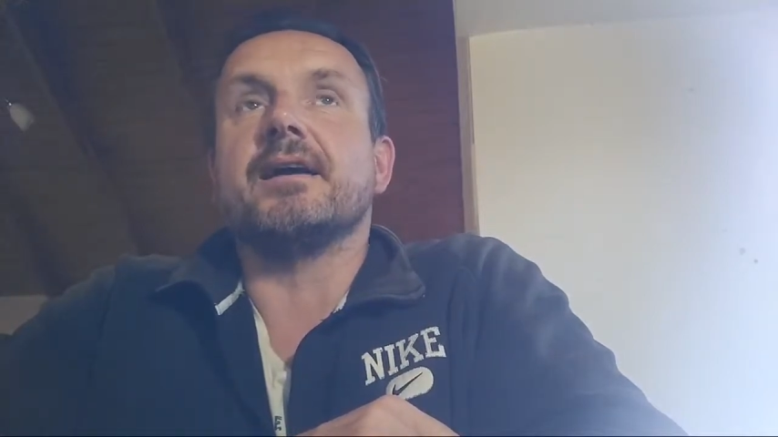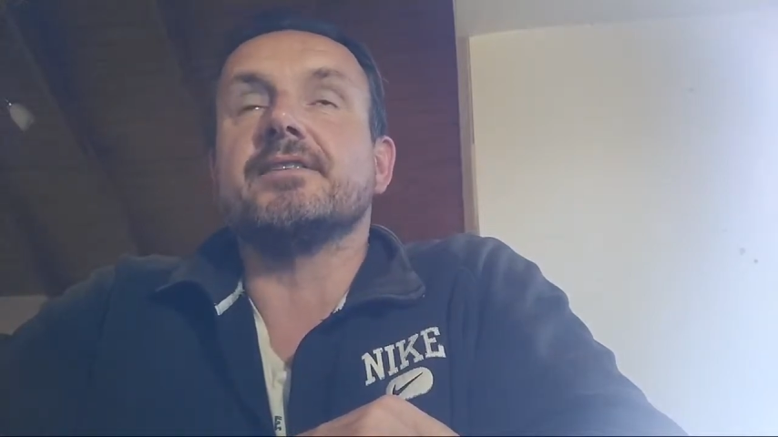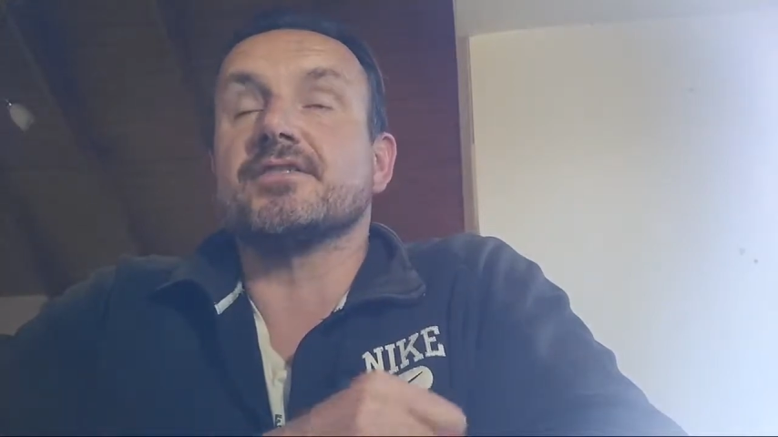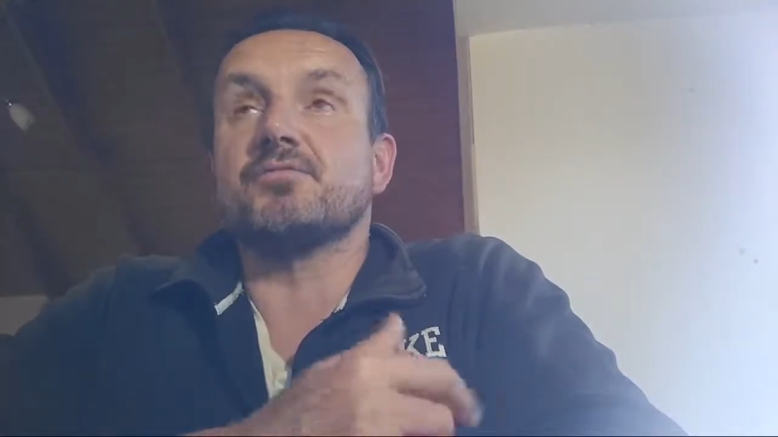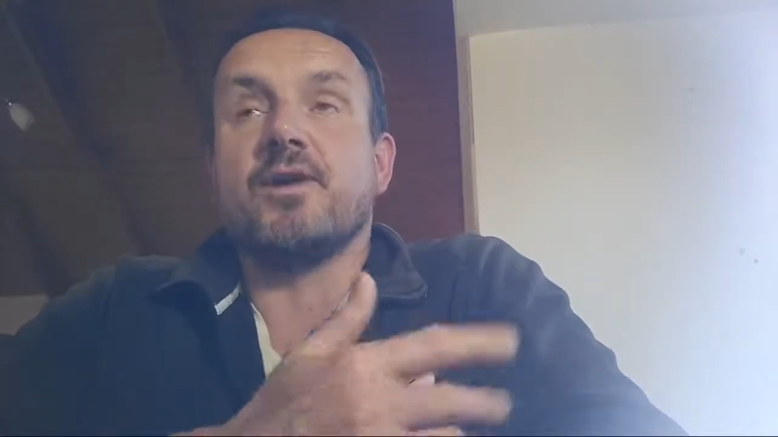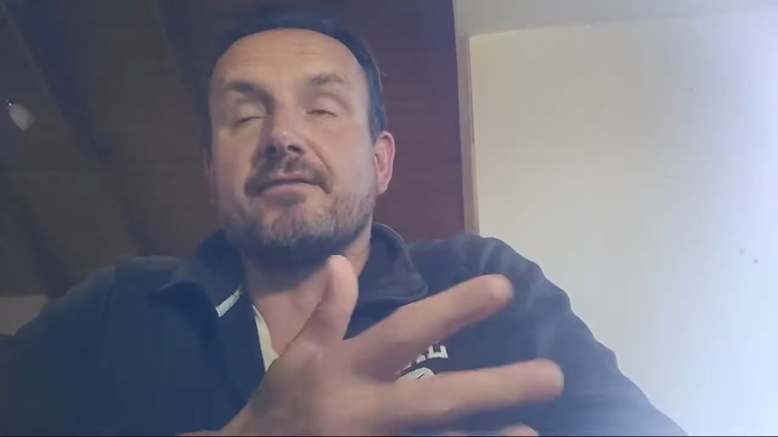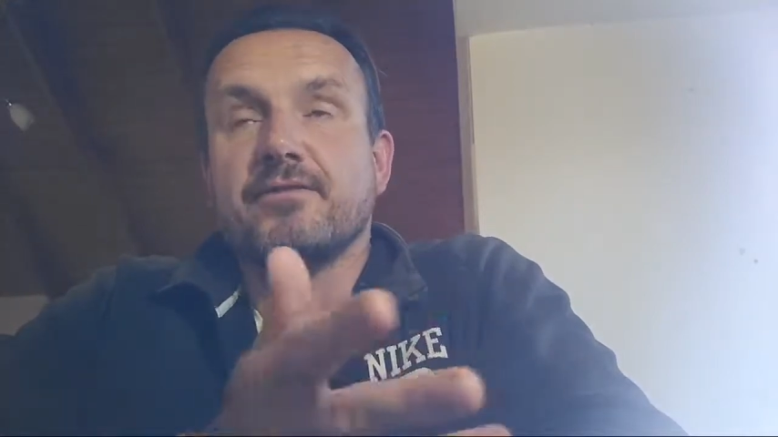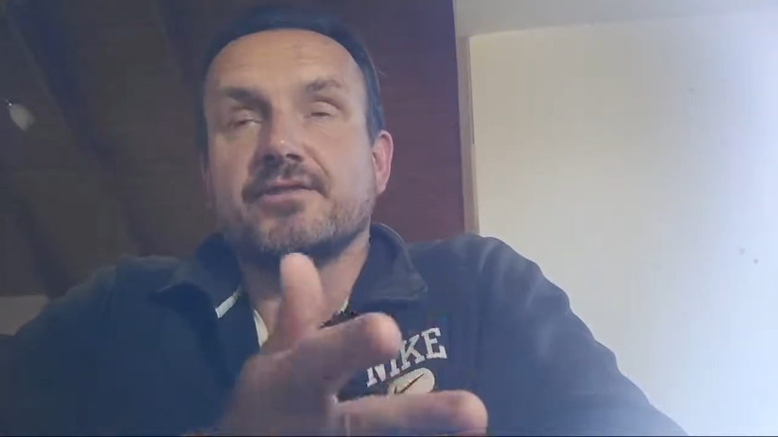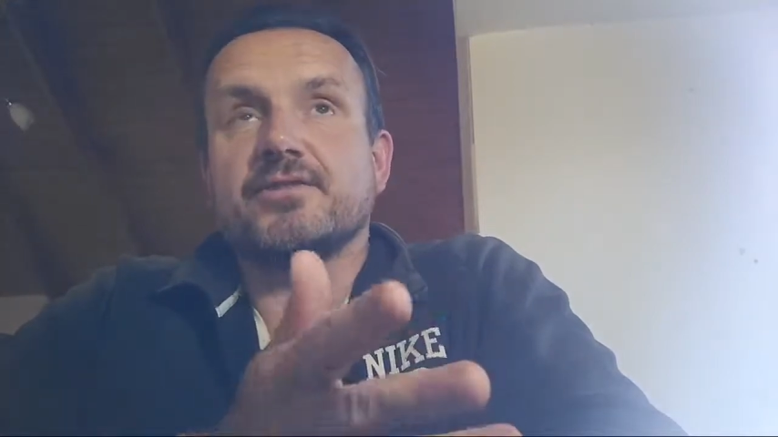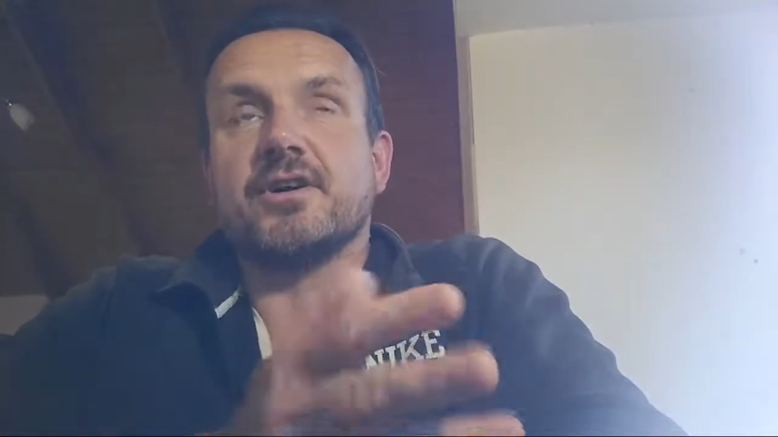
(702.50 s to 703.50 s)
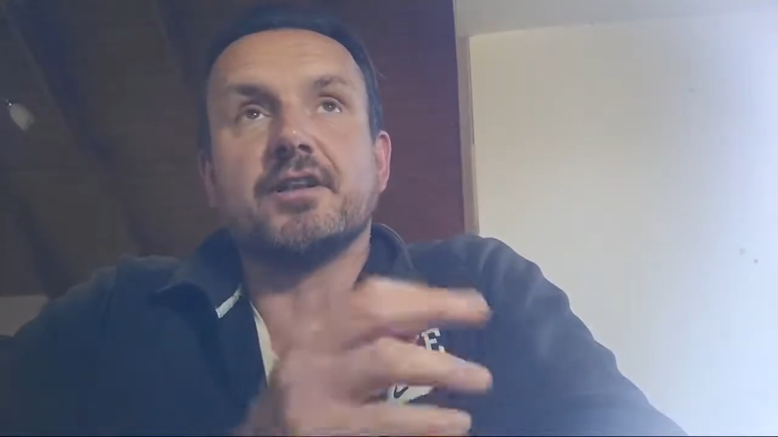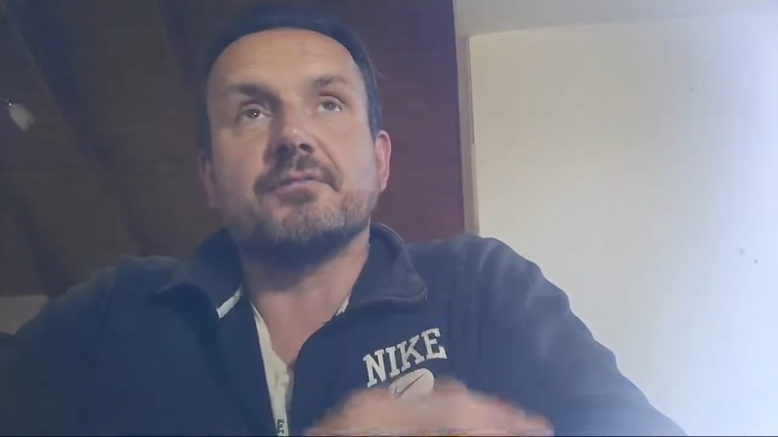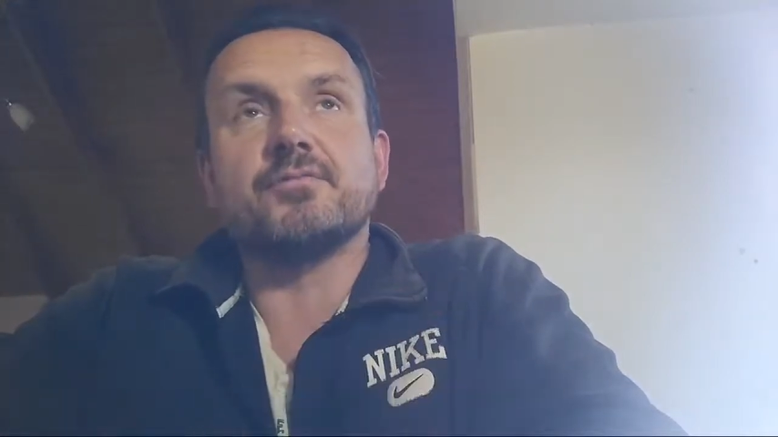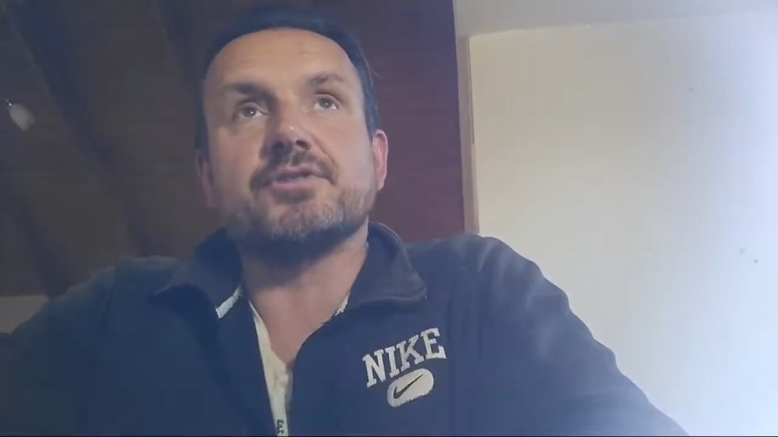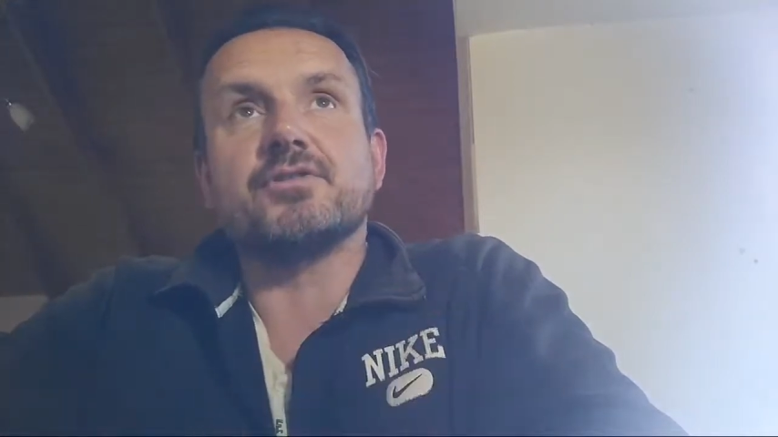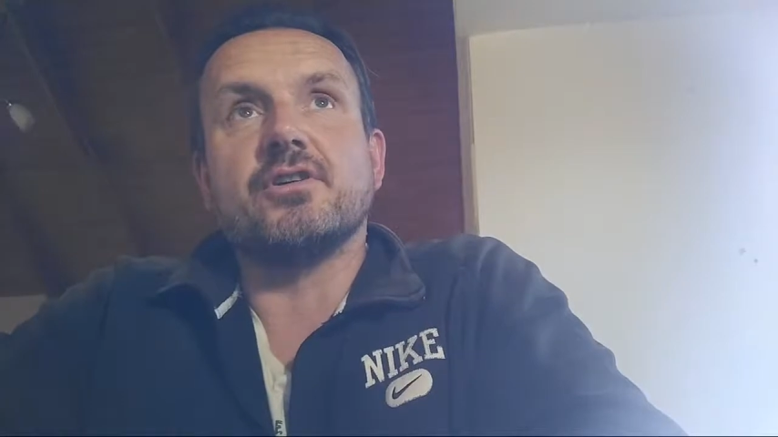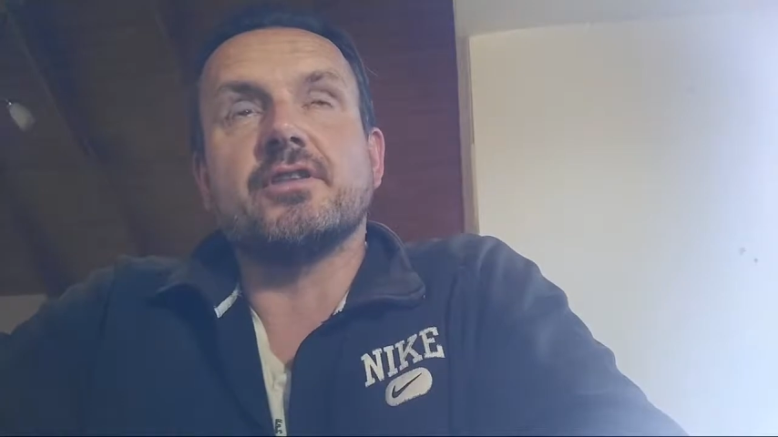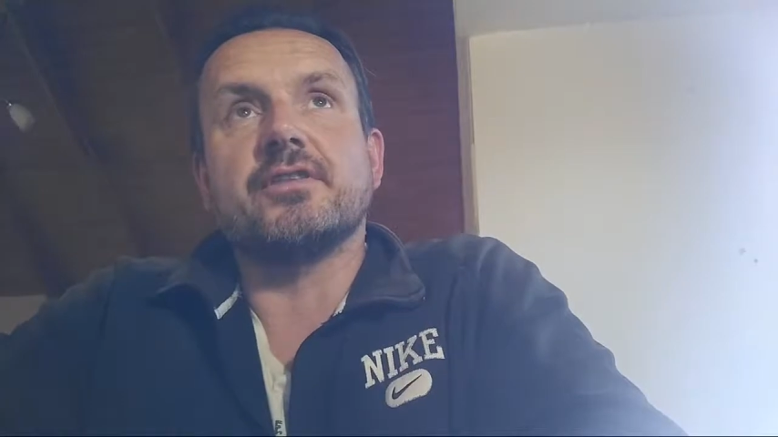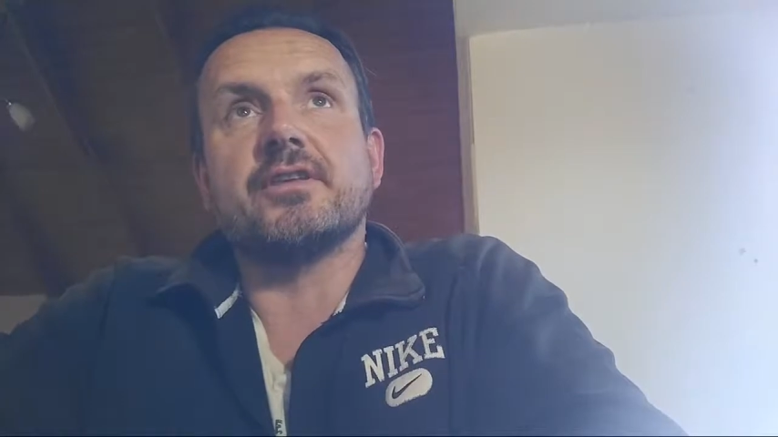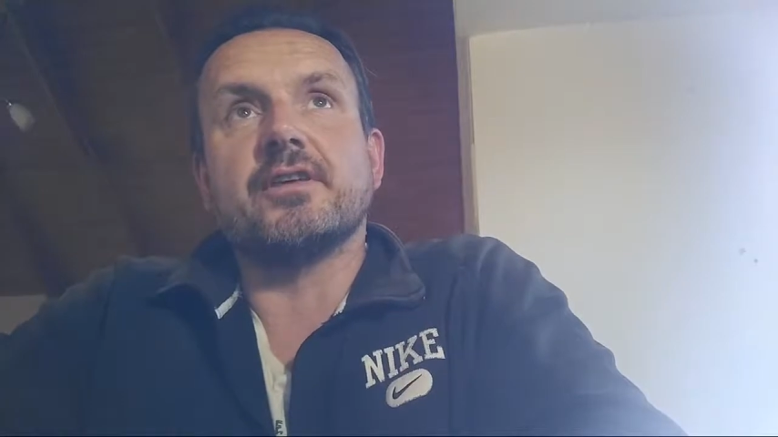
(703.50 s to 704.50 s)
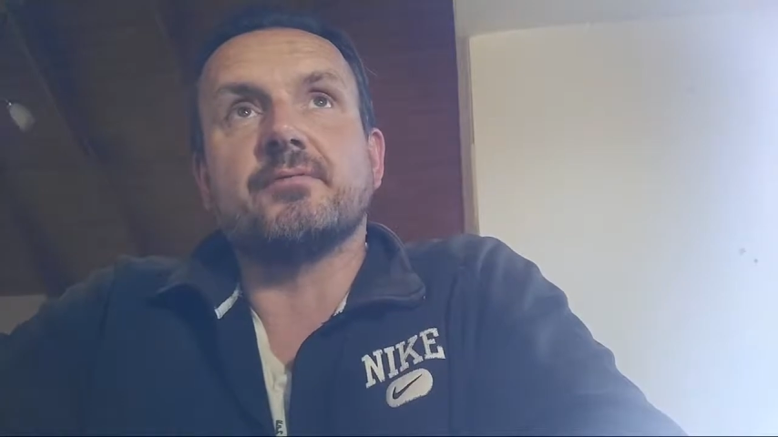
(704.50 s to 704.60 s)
this is where I first saw it, was on the